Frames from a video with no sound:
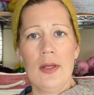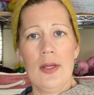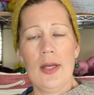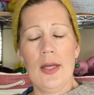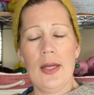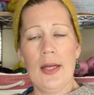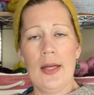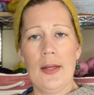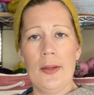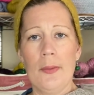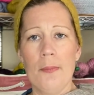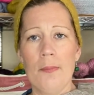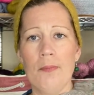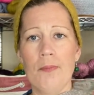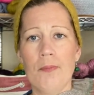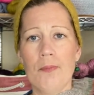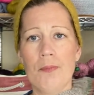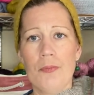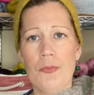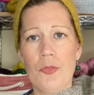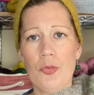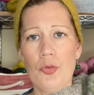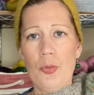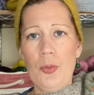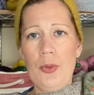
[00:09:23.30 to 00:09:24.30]
Um,
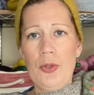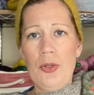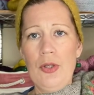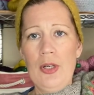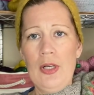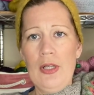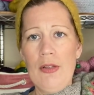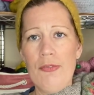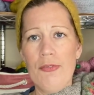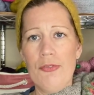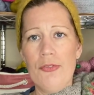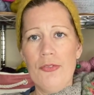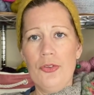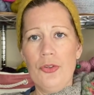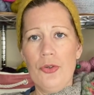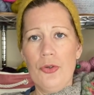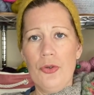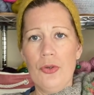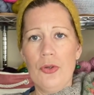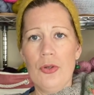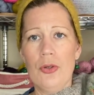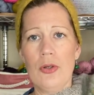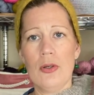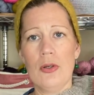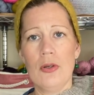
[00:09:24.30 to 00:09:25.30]
so when you lift
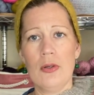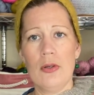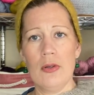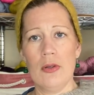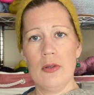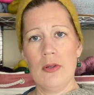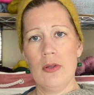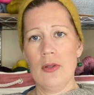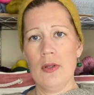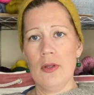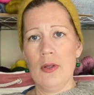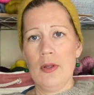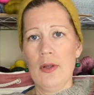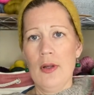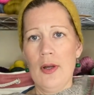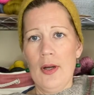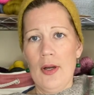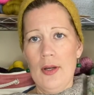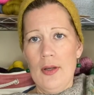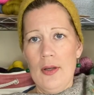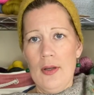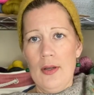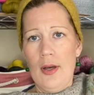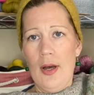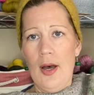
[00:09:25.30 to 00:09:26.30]
your
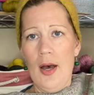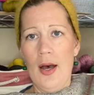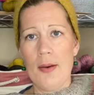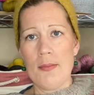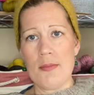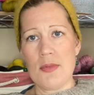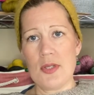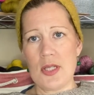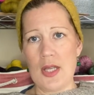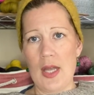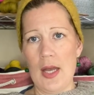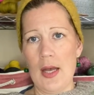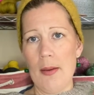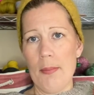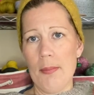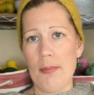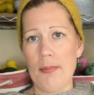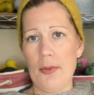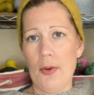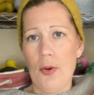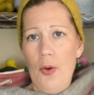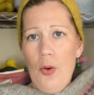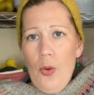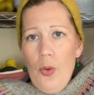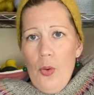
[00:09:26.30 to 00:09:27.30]
arms up,
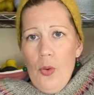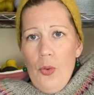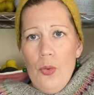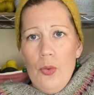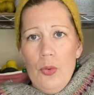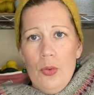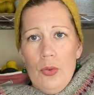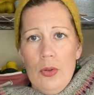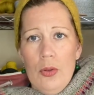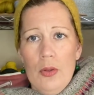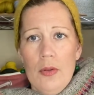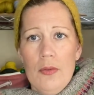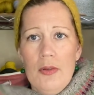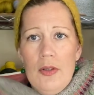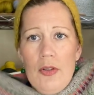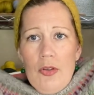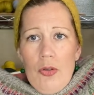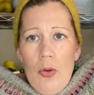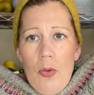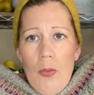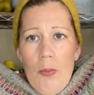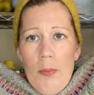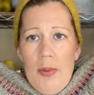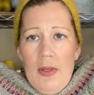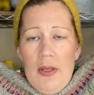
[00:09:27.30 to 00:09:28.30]
the whole this
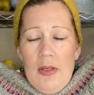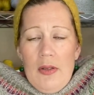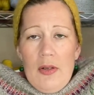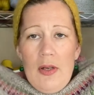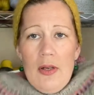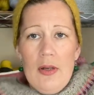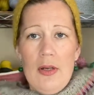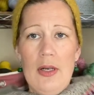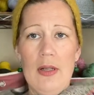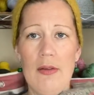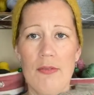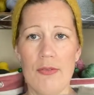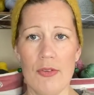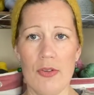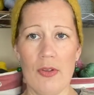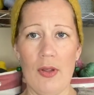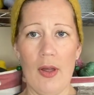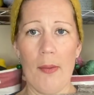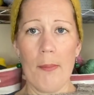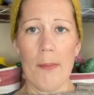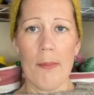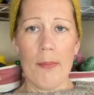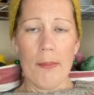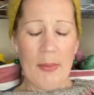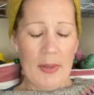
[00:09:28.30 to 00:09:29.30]
whole bit lifts up
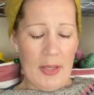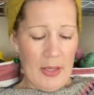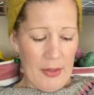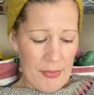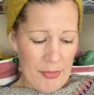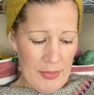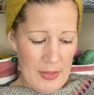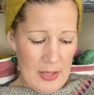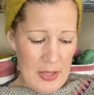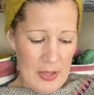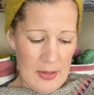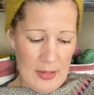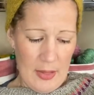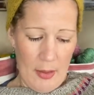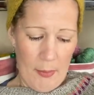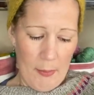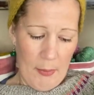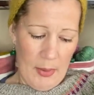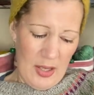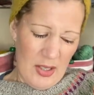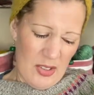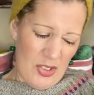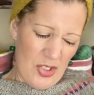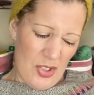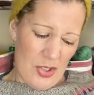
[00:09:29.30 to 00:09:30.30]
but I think that
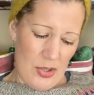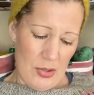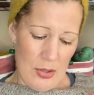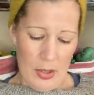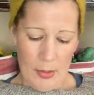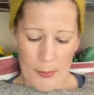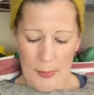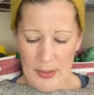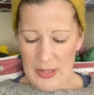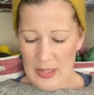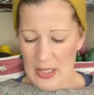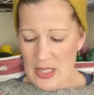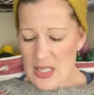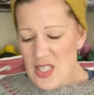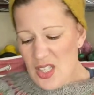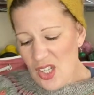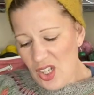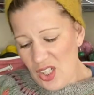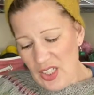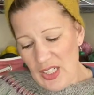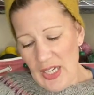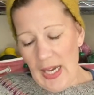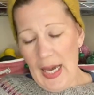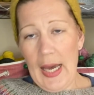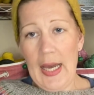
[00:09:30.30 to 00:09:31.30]
might, I mean, it's
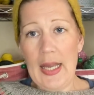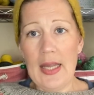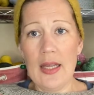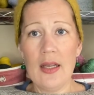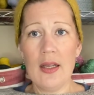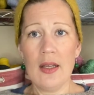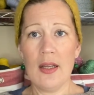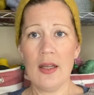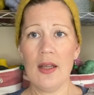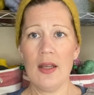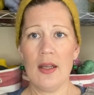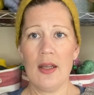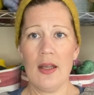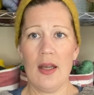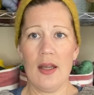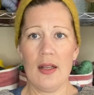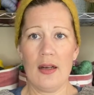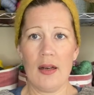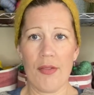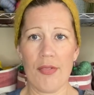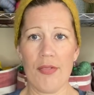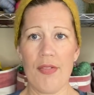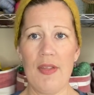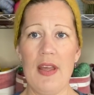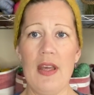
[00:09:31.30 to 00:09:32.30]
okay. And I
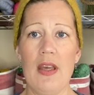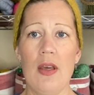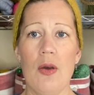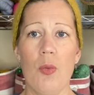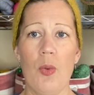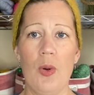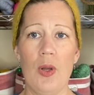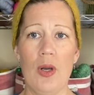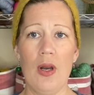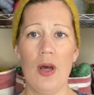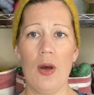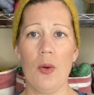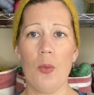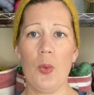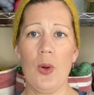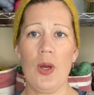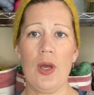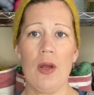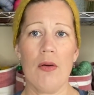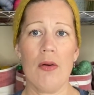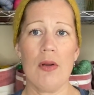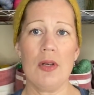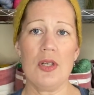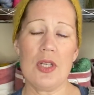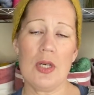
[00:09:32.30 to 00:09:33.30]
think when I
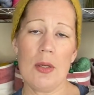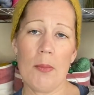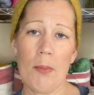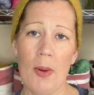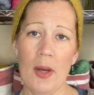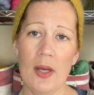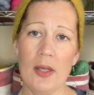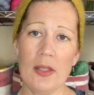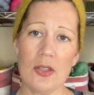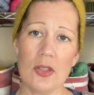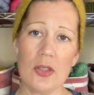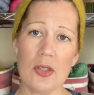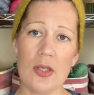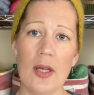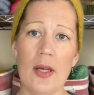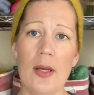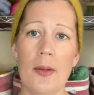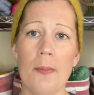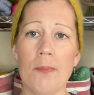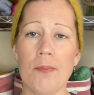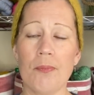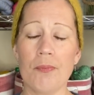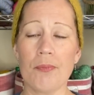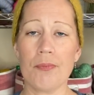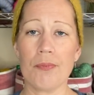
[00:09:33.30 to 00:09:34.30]
wear it, it might,
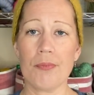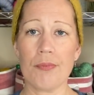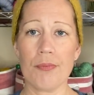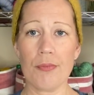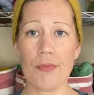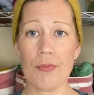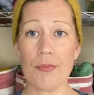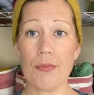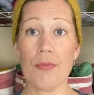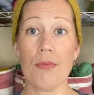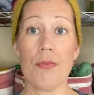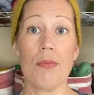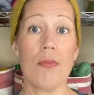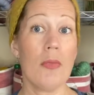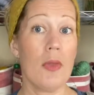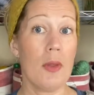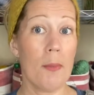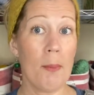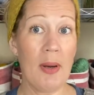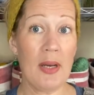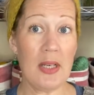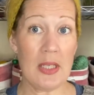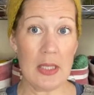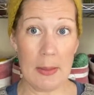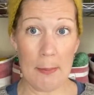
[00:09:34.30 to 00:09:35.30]
um,
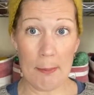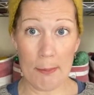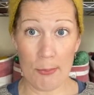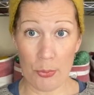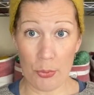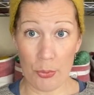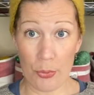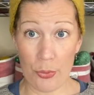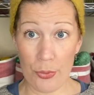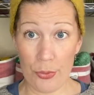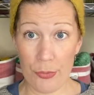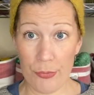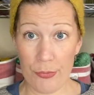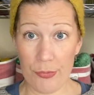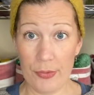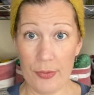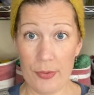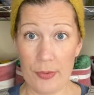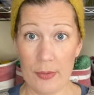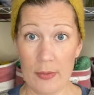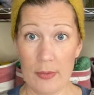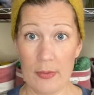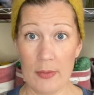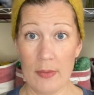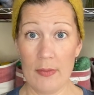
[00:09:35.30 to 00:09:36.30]
might improve
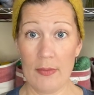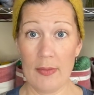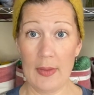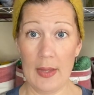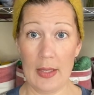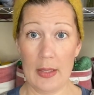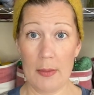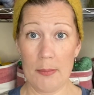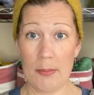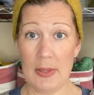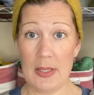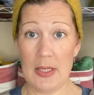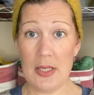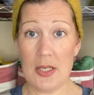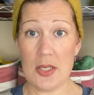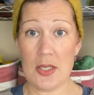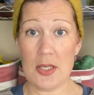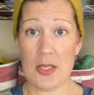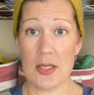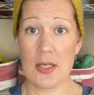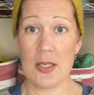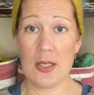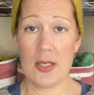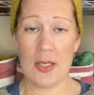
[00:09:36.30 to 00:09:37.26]
that a bit.